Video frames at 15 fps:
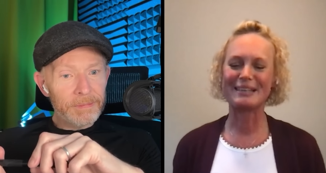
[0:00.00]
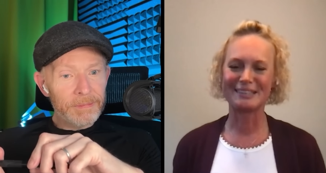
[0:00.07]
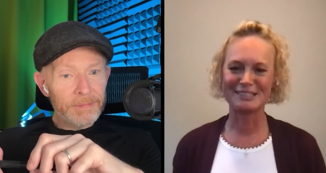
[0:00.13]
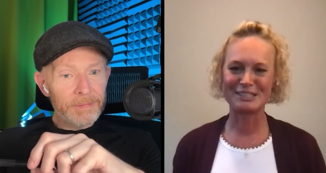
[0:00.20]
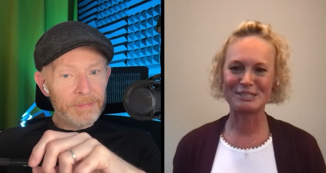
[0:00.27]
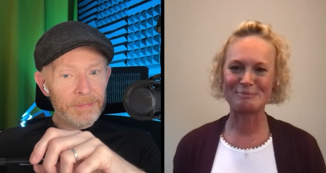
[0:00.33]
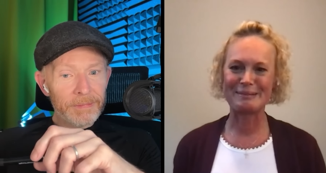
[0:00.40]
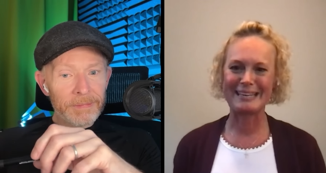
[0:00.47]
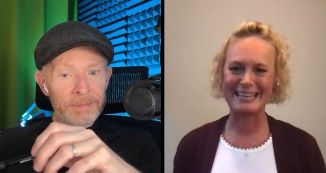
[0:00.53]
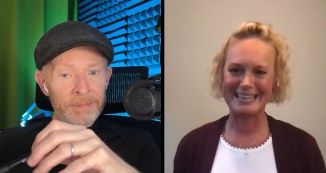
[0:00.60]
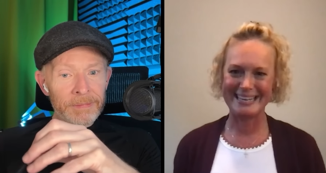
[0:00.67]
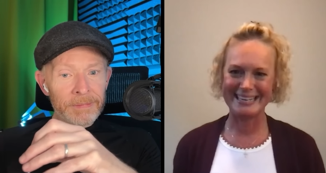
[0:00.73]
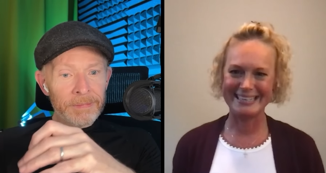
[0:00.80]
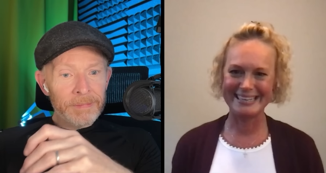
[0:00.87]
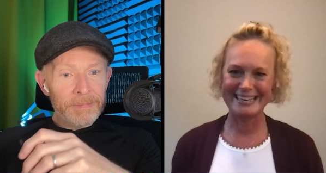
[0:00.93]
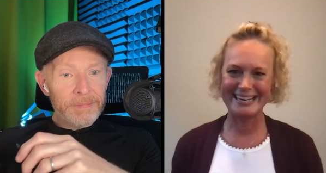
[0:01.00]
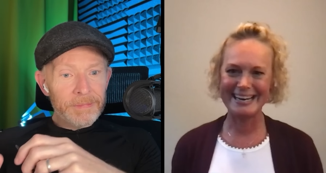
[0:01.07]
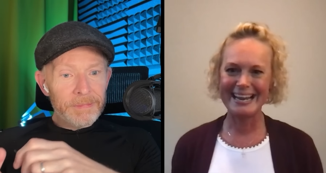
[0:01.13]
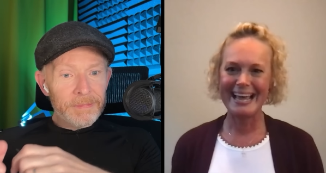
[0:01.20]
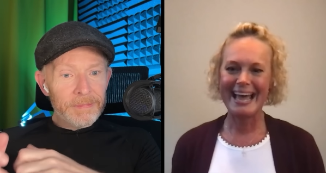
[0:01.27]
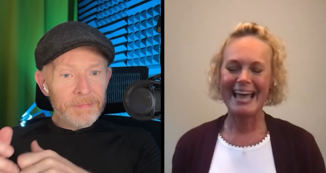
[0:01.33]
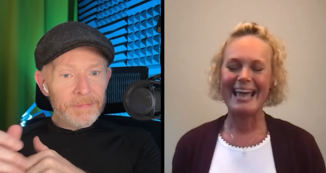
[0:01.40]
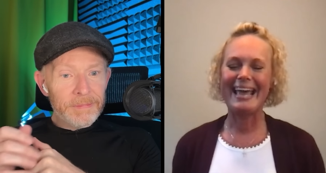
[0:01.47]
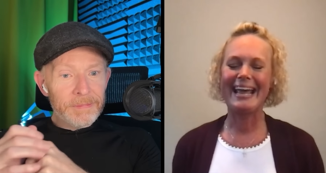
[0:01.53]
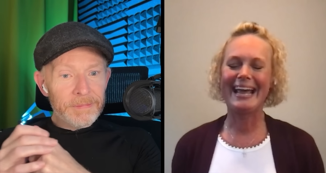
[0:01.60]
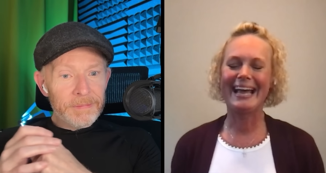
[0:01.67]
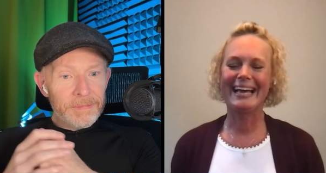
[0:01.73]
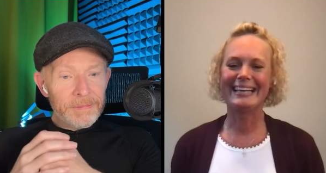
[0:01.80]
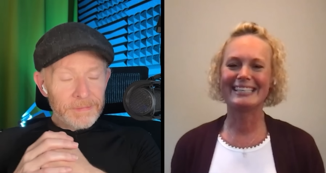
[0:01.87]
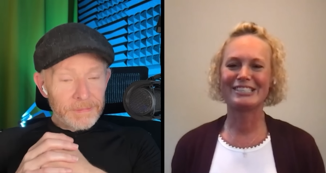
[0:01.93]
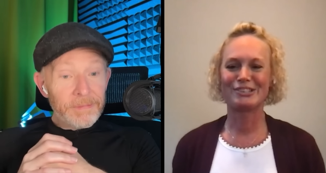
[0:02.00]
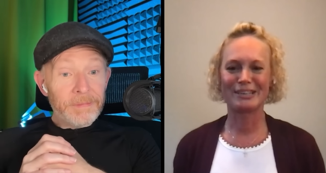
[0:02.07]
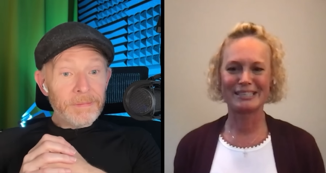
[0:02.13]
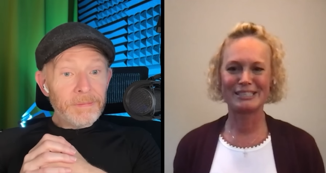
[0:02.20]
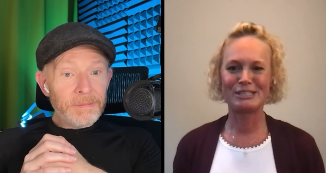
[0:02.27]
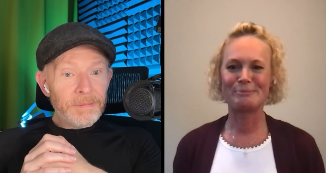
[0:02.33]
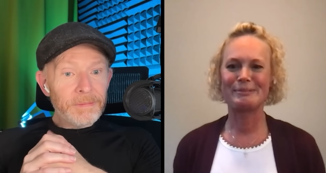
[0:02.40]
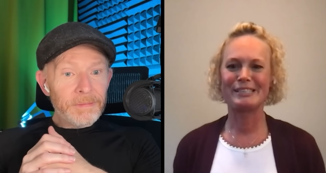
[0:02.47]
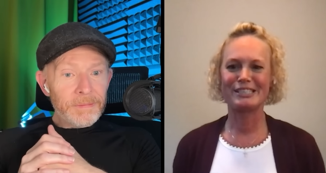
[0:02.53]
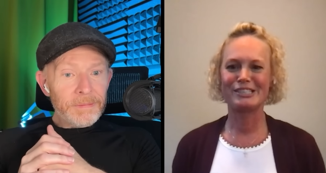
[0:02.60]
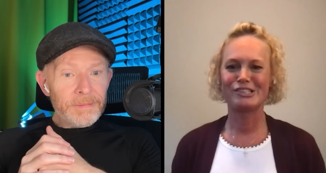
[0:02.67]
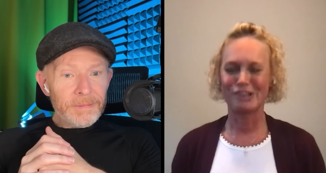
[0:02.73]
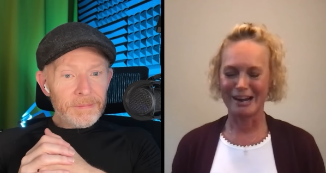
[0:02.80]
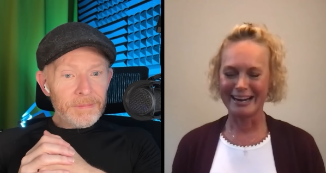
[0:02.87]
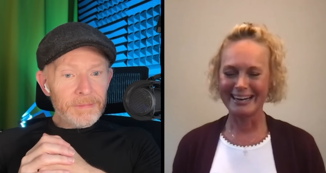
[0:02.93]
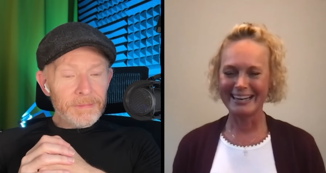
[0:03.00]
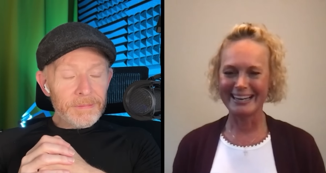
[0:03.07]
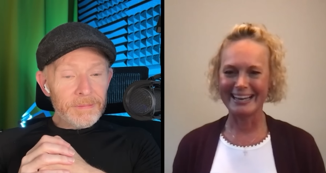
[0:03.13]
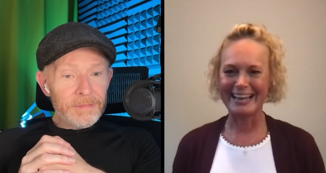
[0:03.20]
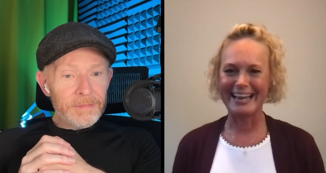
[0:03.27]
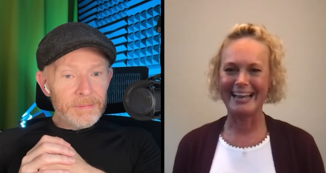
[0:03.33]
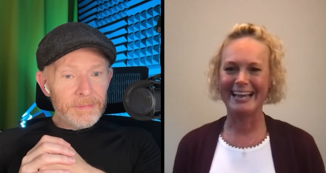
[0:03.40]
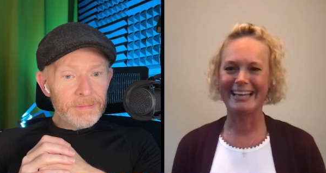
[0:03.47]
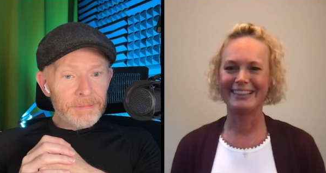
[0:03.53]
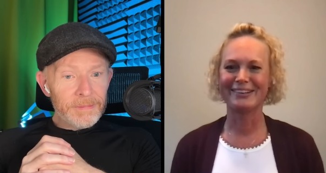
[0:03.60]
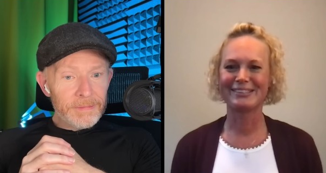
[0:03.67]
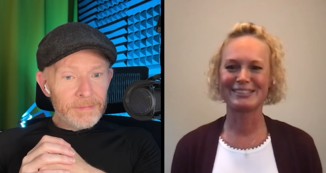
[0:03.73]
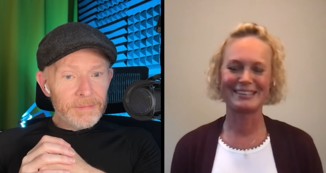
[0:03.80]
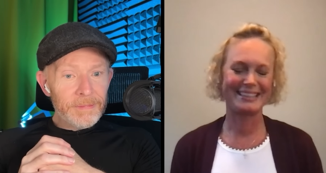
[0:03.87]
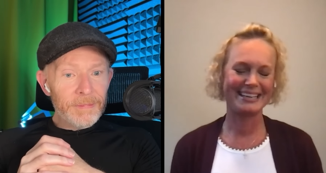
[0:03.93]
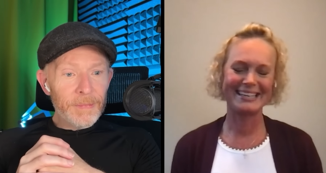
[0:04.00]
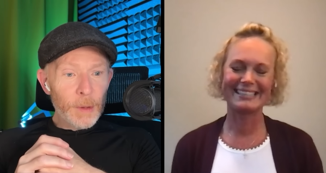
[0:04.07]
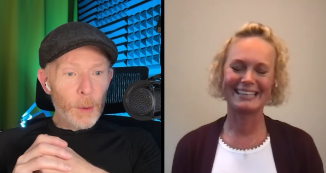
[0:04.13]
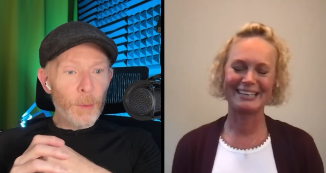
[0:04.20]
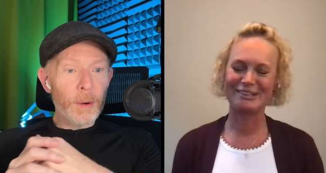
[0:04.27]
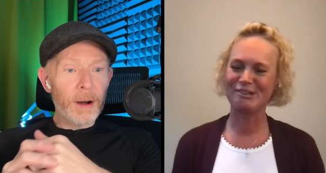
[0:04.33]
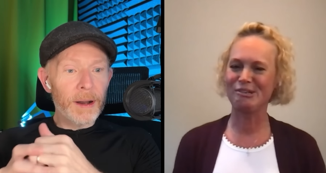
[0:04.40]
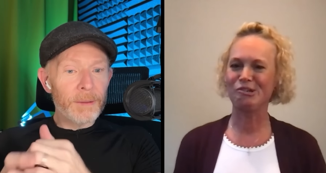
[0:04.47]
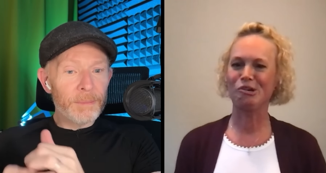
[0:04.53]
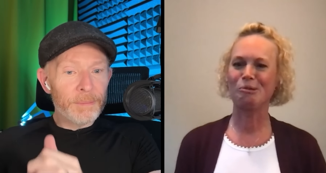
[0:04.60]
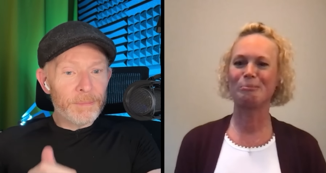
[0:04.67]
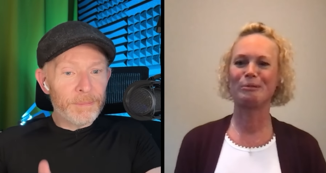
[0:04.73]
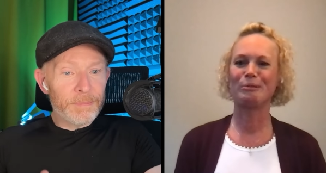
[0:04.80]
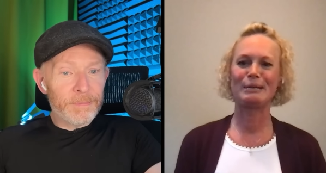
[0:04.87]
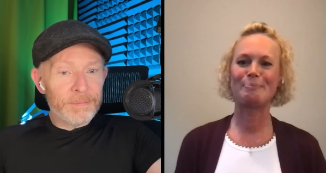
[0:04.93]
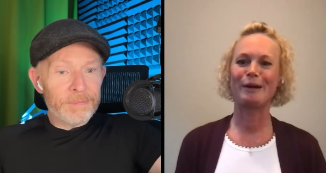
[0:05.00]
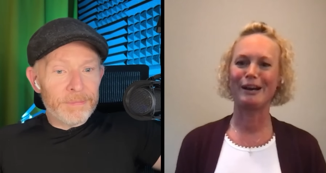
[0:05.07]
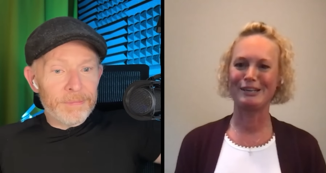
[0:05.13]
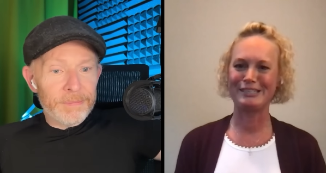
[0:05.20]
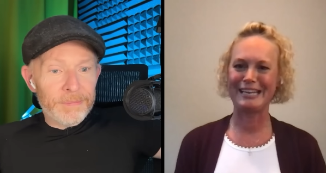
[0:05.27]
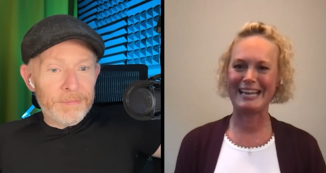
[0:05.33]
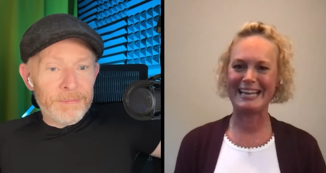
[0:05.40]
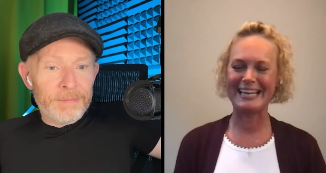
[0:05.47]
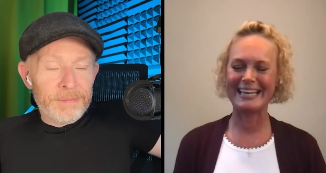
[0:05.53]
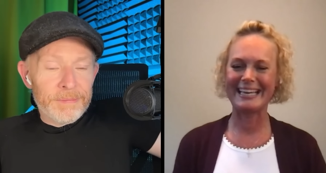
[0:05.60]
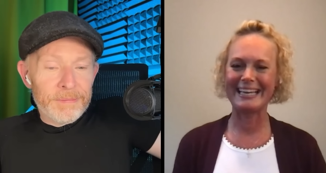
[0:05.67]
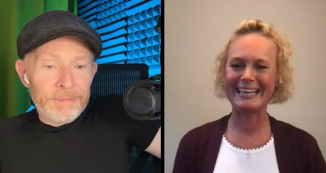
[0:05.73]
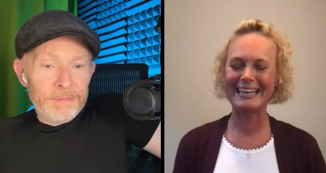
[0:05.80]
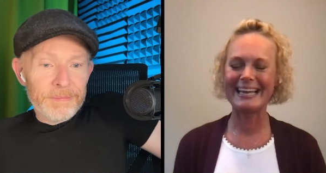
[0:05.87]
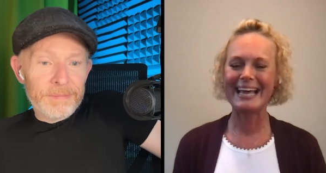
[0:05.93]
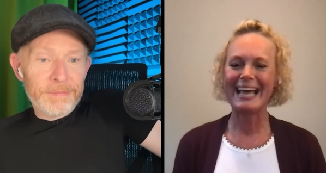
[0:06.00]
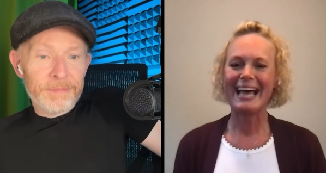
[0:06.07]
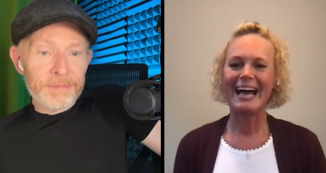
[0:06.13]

Speaker 1: meals to be eaten and drinks to be drank. And those are things I don't normally partake in.